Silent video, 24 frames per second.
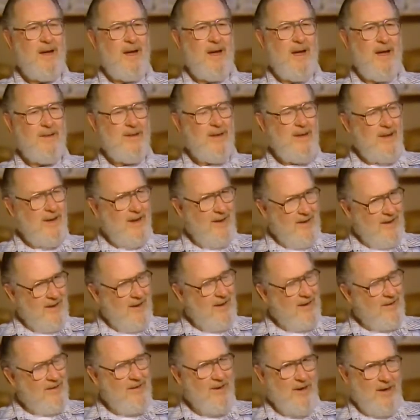and they
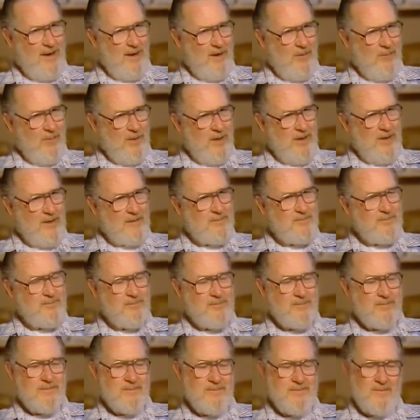got caught up in it.
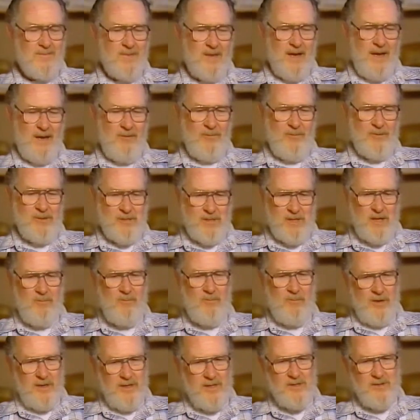And for some
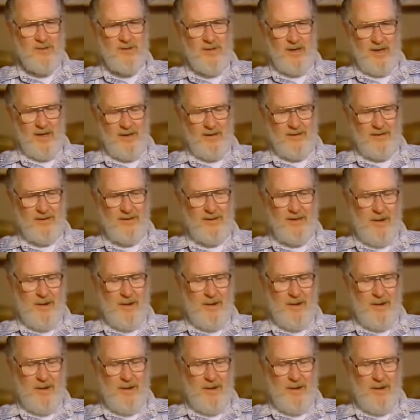reason or another,